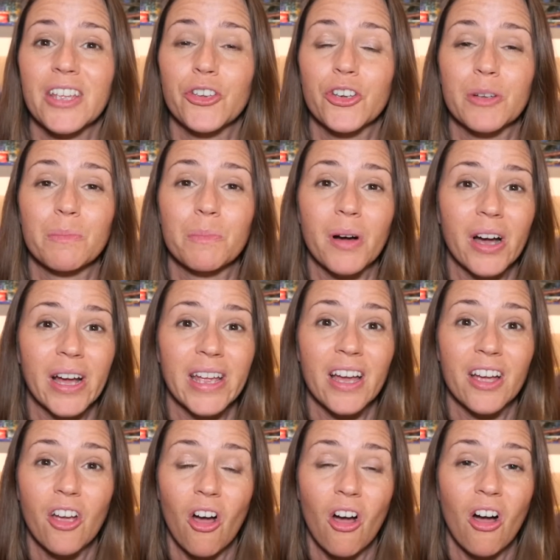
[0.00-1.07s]
you can buy
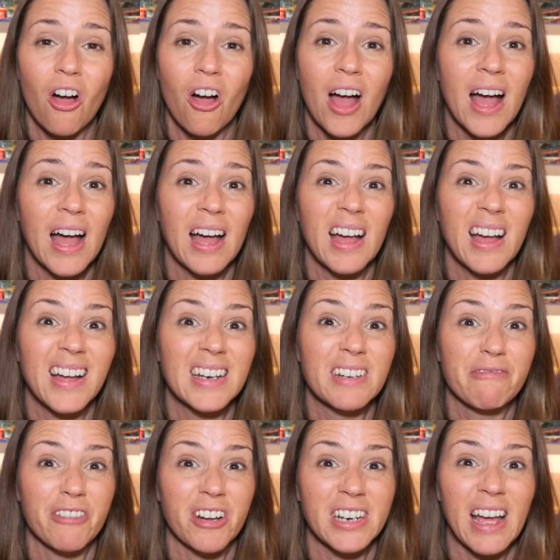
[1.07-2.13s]
a car
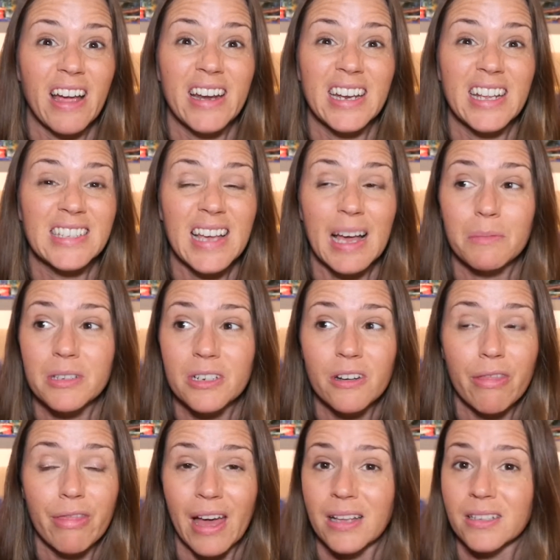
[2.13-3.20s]
and find out it needs
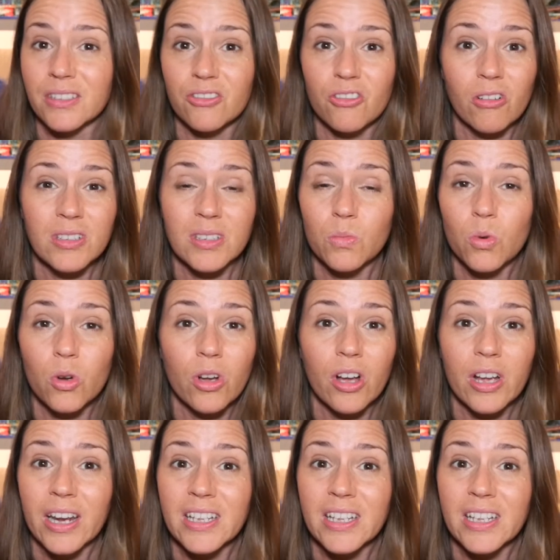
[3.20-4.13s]
absolutely thousands of dollars of work